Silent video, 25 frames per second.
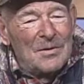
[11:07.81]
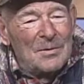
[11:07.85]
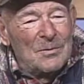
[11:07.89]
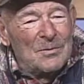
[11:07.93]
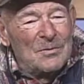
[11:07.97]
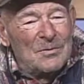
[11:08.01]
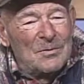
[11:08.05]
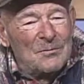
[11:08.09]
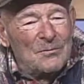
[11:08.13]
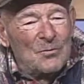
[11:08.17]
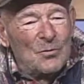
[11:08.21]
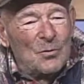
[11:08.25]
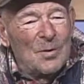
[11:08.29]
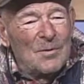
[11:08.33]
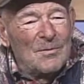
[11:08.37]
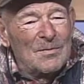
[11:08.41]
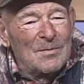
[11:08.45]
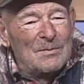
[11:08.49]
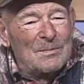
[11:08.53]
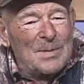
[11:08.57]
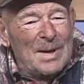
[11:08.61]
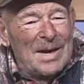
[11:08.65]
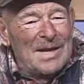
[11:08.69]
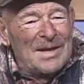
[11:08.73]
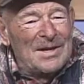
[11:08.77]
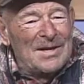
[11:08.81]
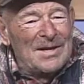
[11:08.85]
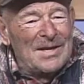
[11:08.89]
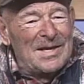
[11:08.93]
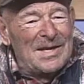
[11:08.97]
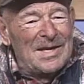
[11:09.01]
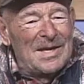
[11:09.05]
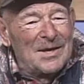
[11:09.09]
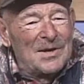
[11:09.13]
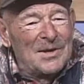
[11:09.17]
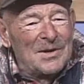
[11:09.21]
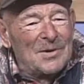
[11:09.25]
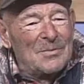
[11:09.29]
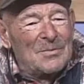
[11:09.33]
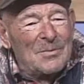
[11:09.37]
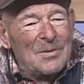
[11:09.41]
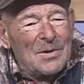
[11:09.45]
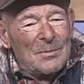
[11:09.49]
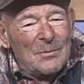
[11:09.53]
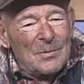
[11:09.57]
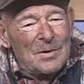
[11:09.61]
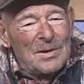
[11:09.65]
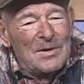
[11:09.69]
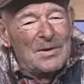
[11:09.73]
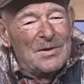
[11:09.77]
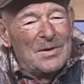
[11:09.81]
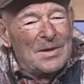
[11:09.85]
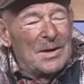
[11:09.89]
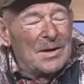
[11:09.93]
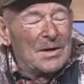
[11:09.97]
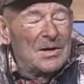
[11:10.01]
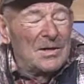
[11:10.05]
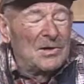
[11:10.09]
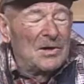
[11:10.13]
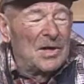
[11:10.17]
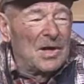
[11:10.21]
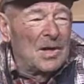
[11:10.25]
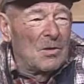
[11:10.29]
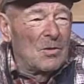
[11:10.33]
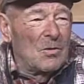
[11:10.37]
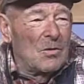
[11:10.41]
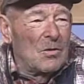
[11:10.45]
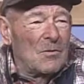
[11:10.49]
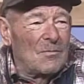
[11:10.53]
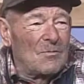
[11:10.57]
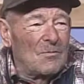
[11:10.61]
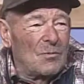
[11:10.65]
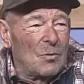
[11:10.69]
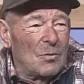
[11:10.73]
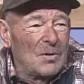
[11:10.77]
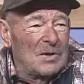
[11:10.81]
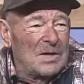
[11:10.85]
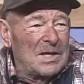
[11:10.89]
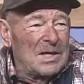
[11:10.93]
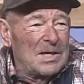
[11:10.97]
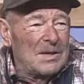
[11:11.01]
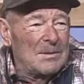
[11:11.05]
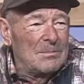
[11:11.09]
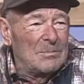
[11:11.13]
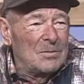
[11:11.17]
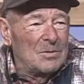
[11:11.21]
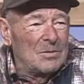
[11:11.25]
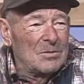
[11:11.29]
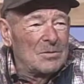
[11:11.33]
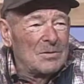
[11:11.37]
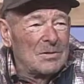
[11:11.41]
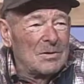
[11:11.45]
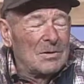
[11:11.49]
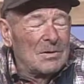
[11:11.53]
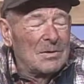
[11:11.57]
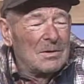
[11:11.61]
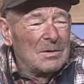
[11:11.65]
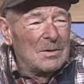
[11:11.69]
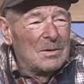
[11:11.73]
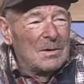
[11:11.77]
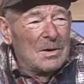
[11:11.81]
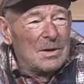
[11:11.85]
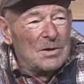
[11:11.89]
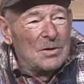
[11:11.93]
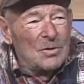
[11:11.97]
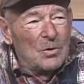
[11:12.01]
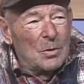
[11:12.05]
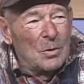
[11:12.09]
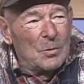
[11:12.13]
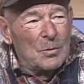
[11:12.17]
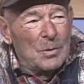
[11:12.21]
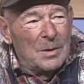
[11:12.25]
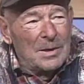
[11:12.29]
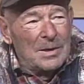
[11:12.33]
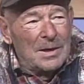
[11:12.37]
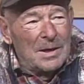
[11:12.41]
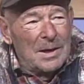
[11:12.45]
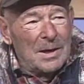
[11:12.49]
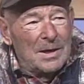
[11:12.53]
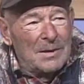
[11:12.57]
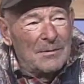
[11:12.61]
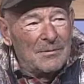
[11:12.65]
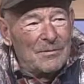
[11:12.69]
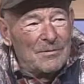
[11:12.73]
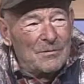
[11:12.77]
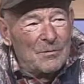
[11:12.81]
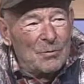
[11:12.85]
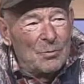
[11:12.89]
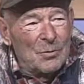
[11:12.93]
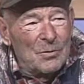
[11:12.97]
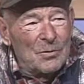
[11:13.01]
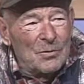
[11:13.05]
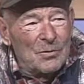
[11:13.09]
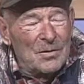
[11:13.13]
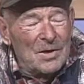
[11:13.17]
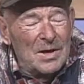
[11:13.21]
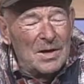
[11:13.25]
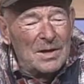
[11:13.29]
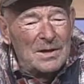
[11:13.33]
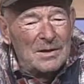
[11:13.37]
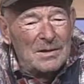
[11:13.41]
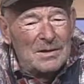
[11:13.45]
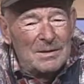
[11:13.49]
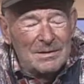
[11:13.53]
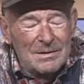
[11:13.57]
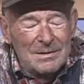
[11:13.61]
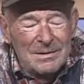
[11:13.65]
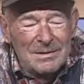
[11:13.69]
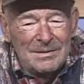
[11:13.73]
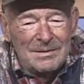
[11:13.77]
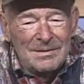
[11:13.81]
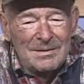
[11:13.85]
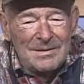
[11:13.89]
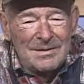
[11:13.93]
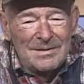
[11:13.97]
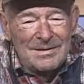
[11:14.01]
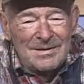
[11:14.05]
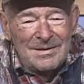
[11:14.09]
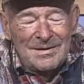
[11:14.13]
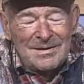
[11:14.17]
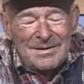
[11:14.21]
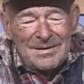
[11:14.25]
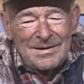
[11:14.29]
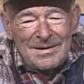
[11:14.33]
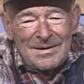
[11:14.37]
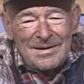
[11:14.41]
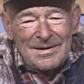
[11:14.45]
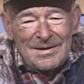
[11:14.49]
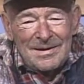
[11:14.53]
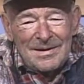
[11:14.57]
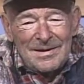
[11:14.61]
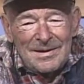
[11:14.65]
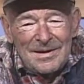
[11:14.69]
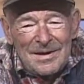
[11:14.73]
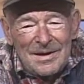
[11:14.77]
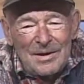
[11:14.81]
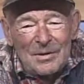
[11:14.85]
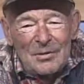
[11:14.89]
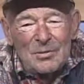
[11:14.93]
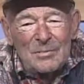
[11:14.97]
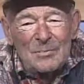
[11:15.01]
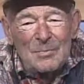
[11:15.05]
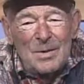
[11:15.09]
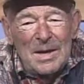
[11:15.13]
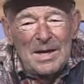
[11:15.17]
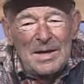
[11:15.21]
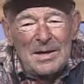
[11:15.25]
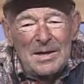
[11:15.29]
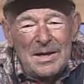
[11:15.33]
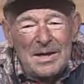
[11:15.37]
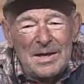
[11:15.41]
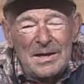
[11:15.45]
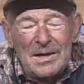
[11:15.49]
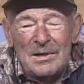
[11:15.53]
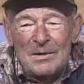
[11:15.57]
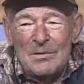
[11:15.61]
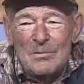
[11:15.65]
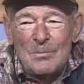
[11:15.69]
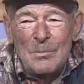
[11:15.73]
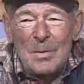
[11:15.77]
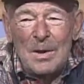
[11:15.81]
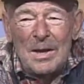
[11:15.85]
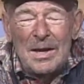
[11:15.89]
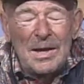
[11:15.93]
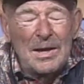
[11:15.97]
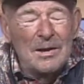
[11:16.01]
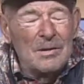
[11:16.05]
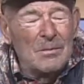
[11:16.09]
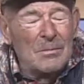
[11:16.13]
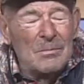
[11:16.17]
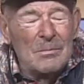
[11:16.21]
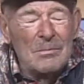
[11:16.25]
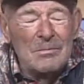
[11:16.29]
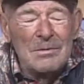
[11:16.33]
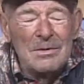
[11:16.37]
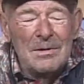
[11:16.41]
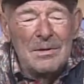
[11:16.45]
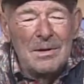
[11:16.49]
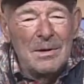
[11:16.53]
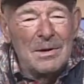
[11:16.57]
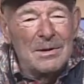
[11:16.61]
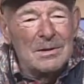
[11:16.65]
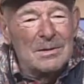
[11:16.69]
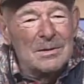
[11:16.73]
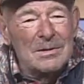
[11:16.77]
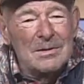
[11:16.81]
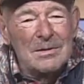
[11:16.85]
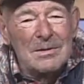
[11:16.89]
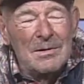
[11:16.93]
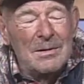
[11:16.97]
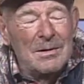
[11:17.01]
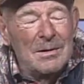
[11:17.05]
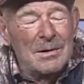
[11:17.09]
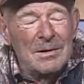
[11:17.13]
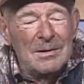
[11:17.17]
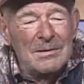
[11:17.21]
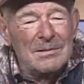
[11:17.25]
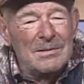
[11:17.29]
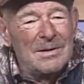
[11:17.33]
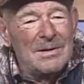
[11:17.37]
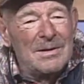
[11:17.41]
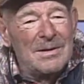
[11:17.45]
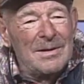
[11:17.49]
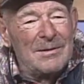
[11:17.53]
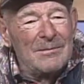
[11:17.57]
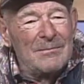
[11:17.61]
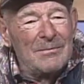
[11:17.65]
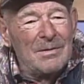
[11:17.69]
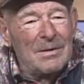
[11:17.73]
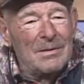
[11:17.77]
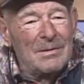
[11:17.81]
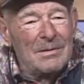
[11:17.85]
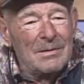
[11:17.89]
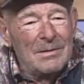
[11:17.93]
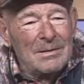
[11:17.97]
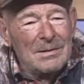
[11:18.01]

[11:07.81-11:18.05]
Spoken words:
There was 4 of us banded together, and we'd go down and check all 4 teams. And you only went down every 4th night. And it was my night, and it was black, oh, dark, just dark than the devil.